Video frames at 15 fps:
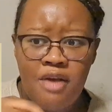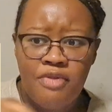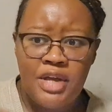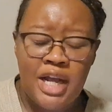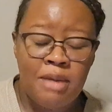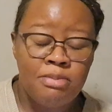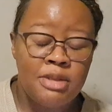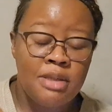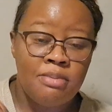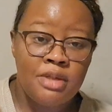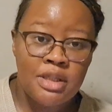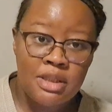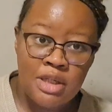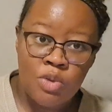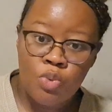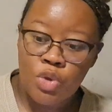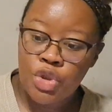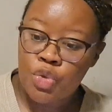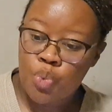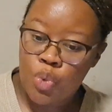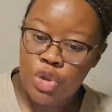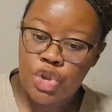that helps them
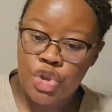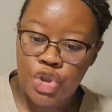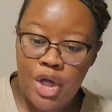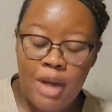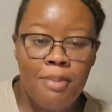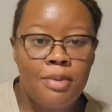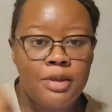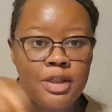distinguish which shape